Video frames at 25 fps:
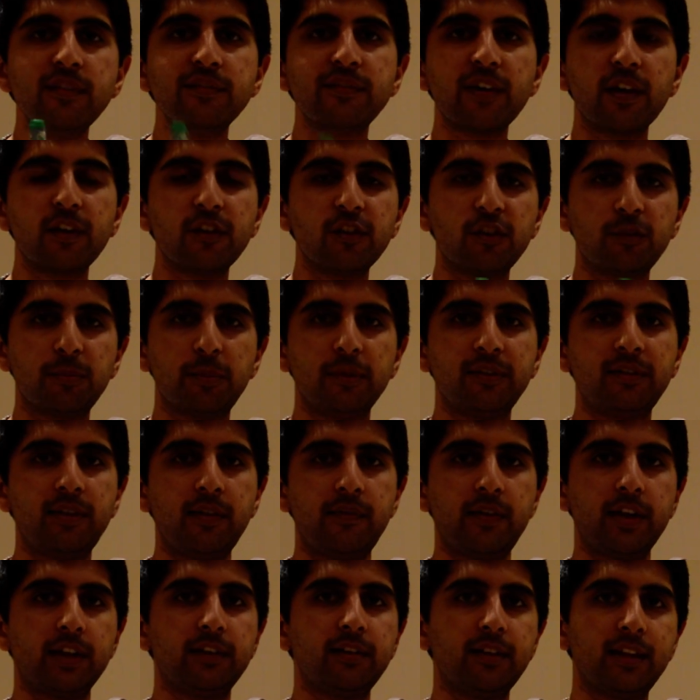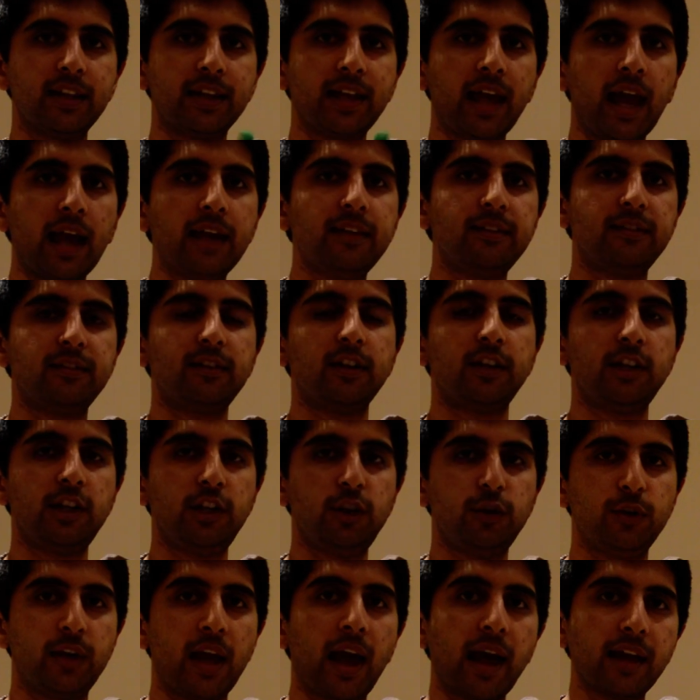very specific to the case study
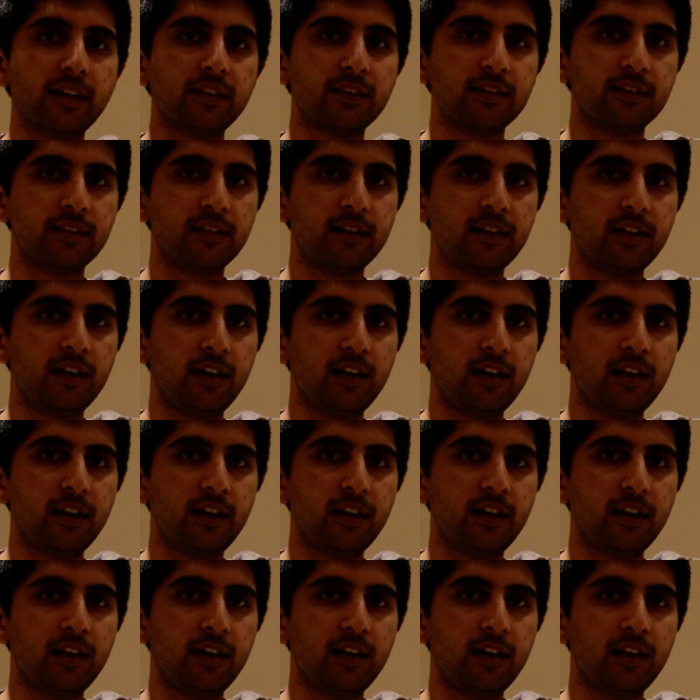you get.